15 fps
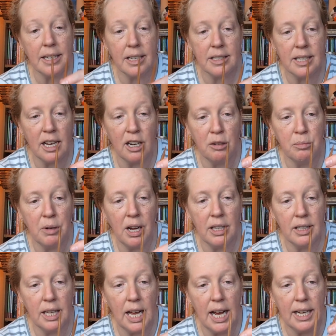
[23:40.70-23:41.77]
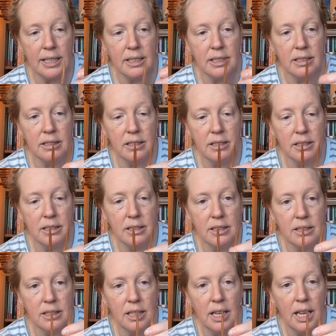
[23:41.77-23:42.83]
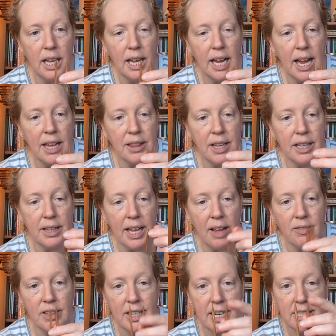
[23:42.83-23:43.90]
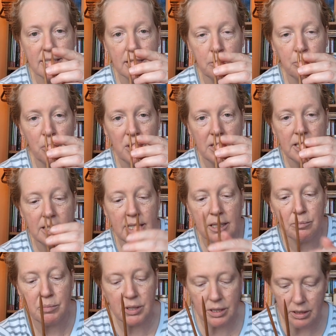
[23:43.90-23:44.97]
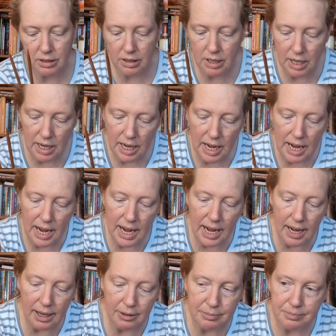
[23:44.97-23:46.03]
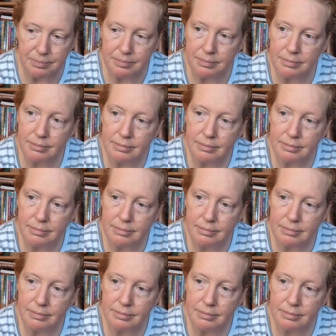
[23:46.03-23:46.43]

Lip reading: that does help a lot. And then they have the nice little pointy tips. Size